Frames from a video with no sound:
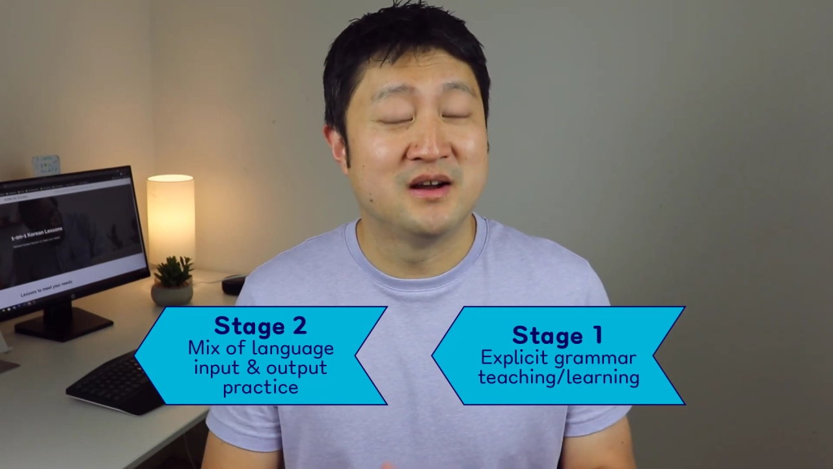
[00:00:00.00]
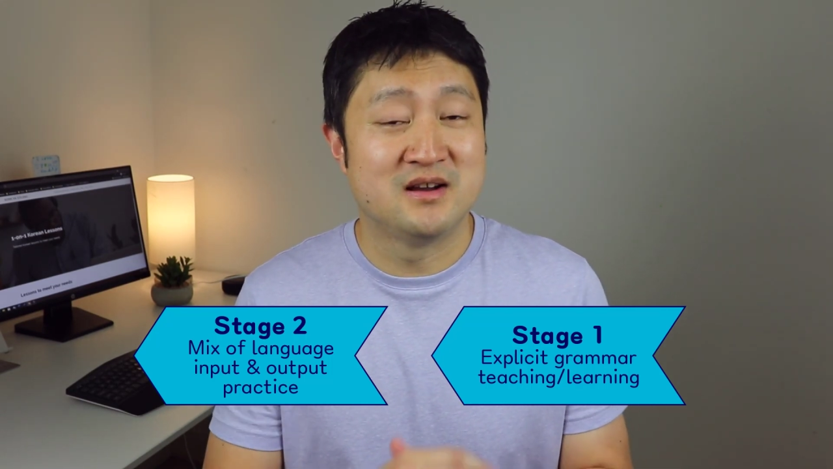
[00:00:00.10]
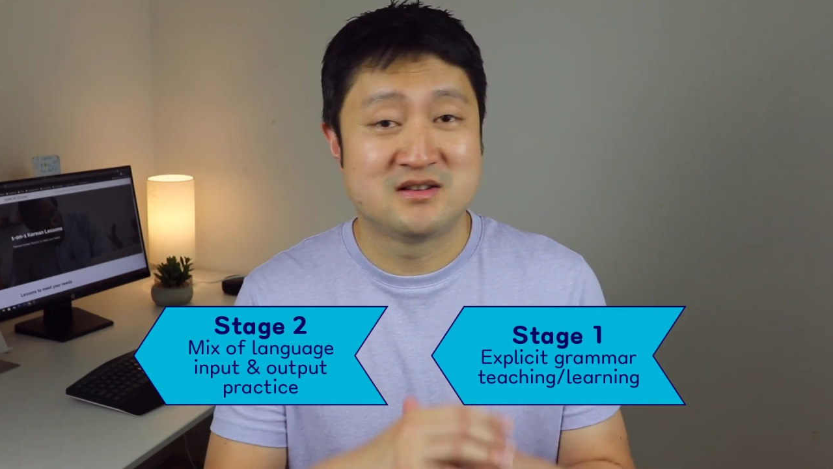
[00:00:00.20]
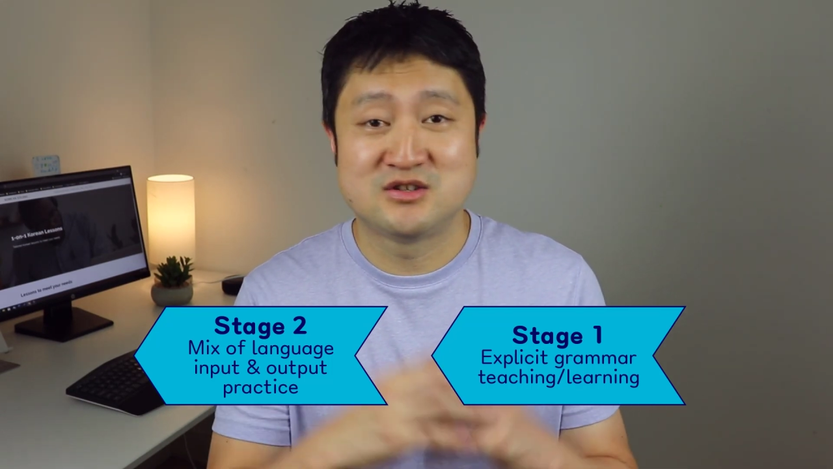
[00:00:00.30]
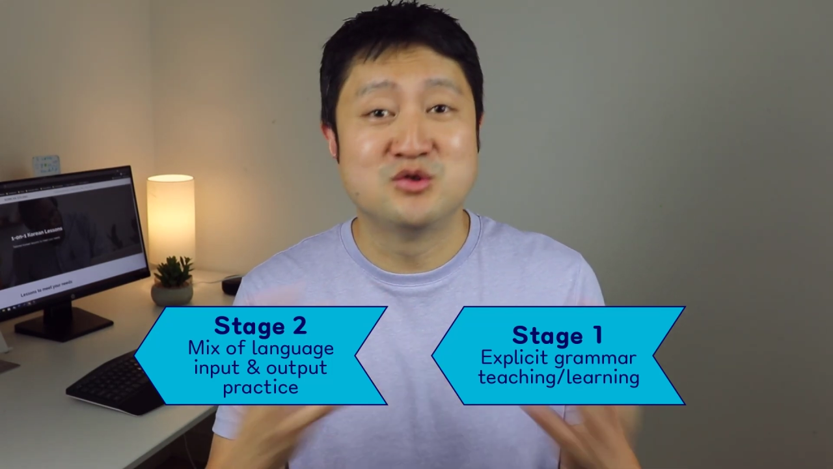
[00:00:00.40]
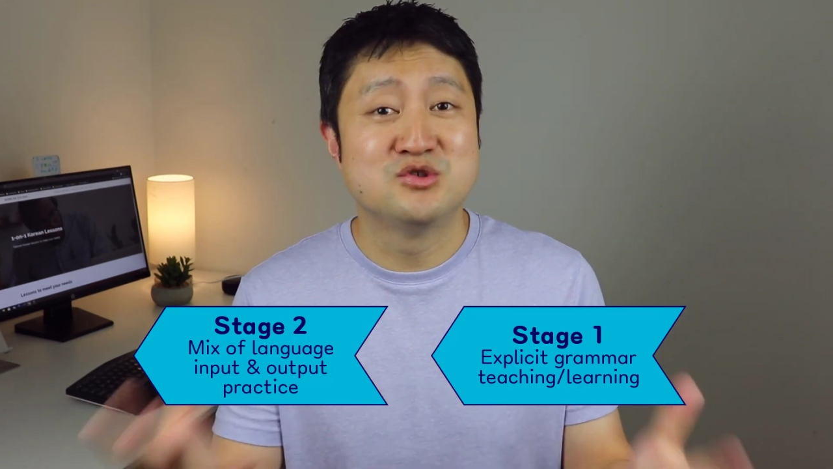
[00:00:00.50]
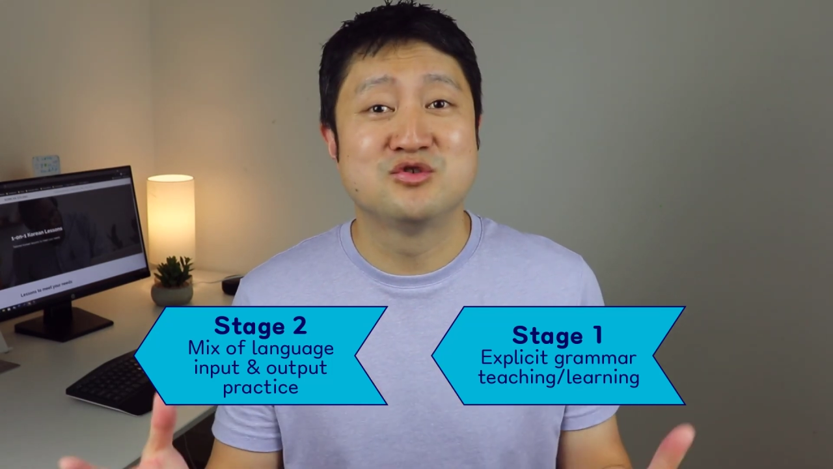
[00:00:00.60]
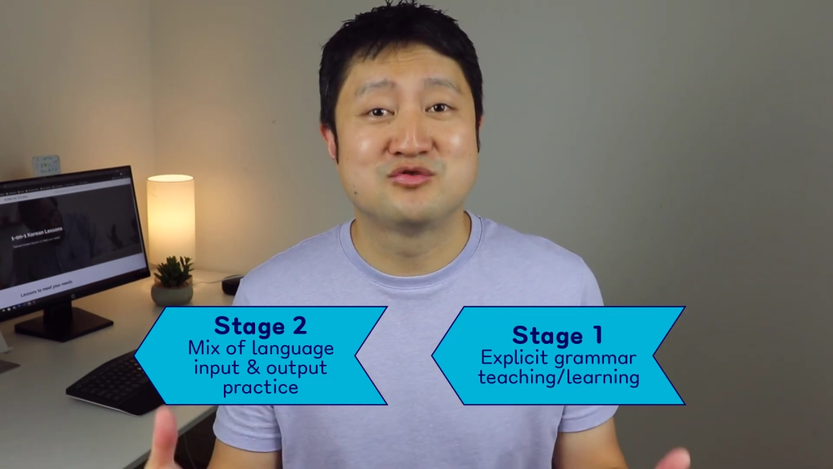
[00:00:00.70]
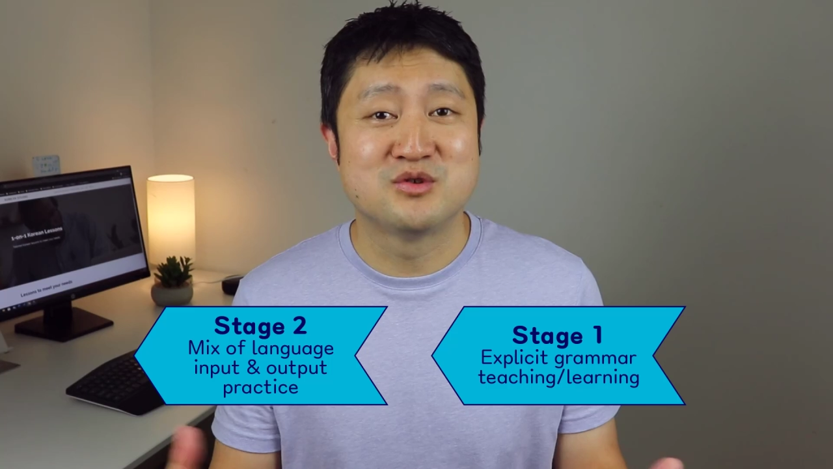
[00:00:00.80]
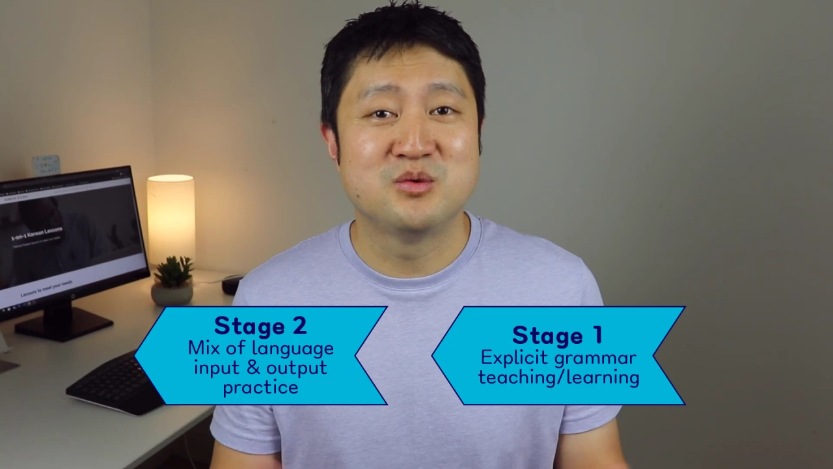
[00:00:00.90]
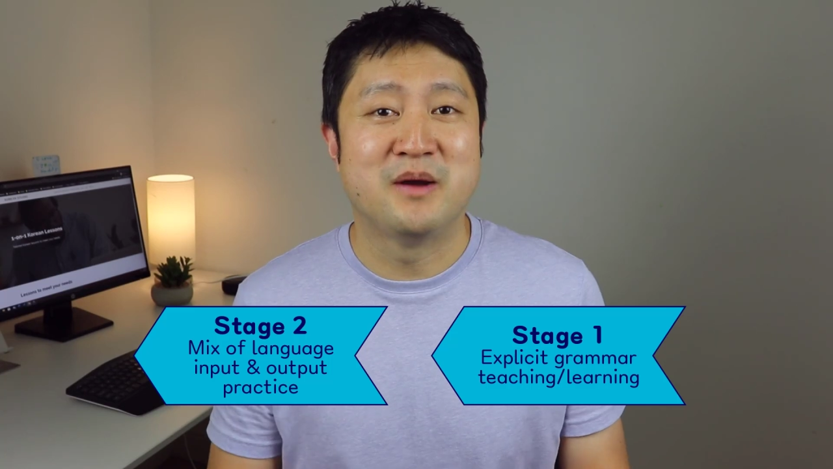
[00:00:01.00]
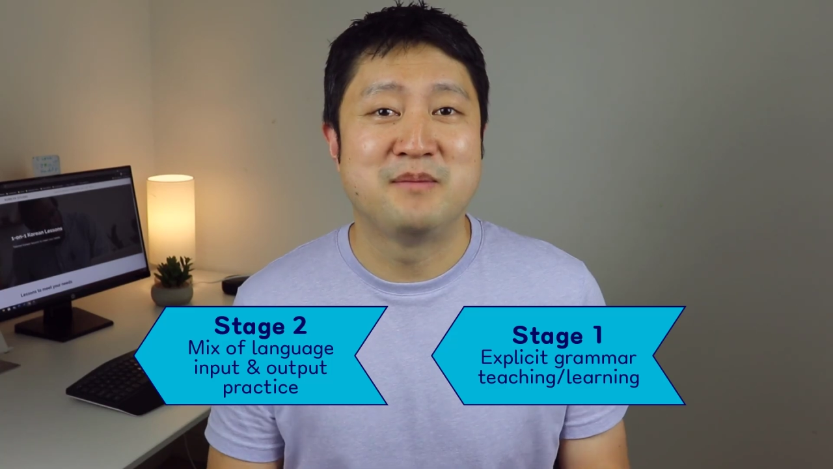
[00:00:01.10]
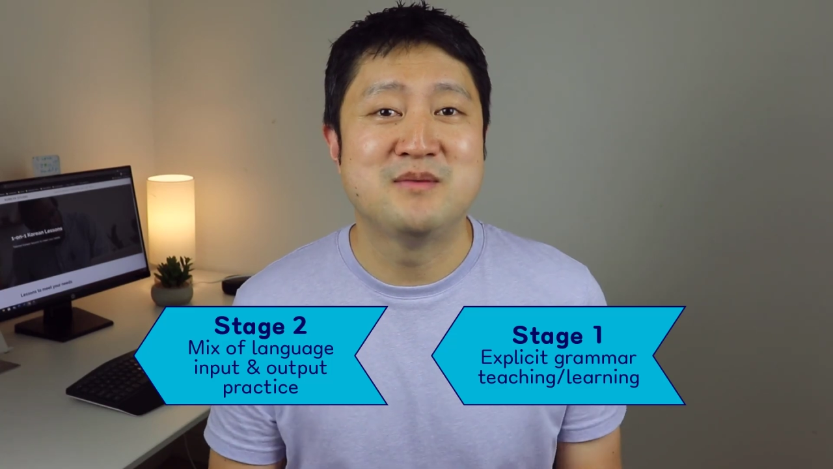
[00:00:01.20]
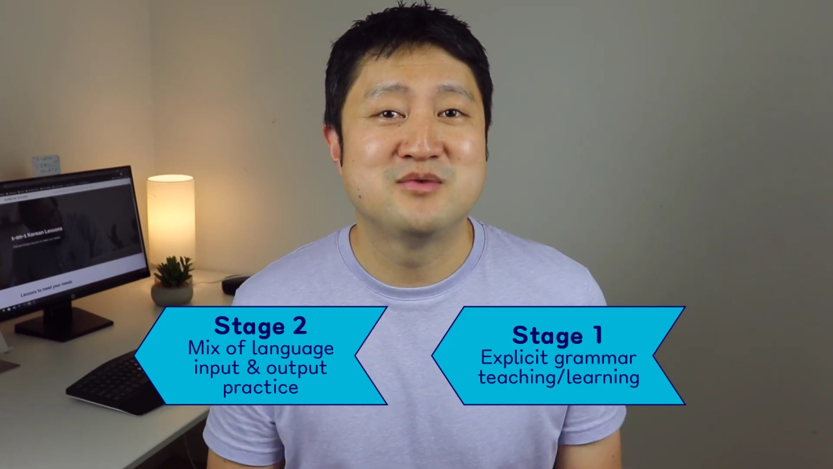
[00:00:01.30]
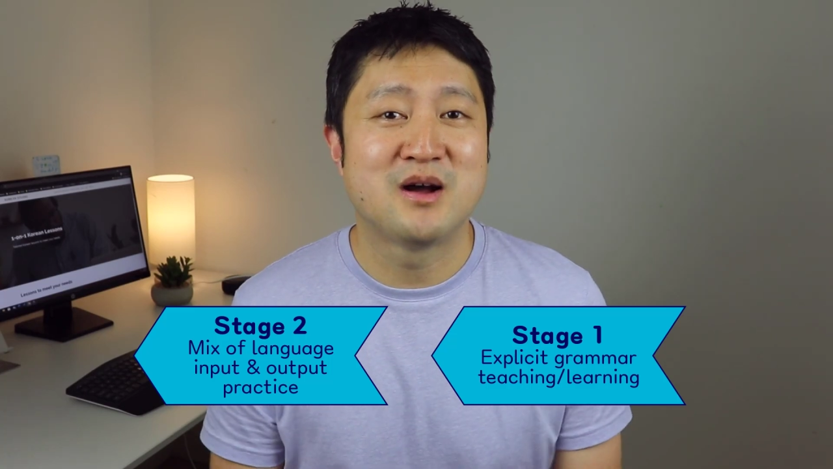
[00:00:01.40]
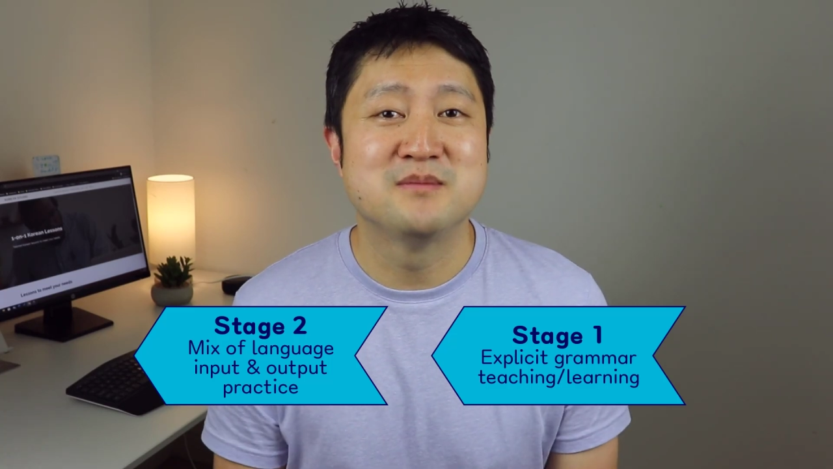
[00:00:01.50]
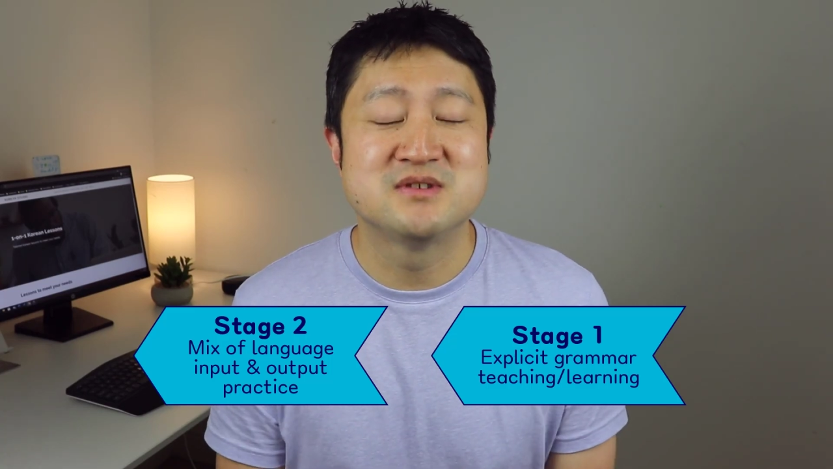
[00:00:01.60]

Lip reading: a social group where people come